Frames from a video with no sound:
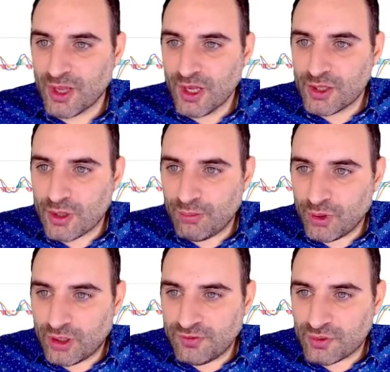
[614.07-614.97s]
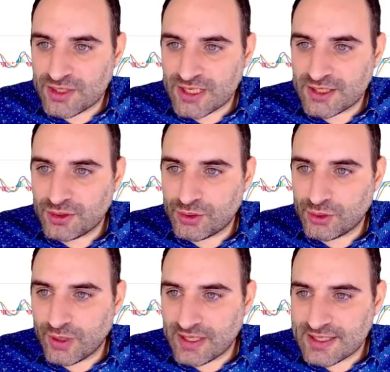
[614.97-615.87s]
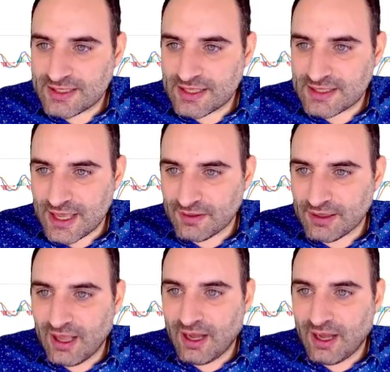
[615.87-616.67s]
So I'm looking for 62 and 67.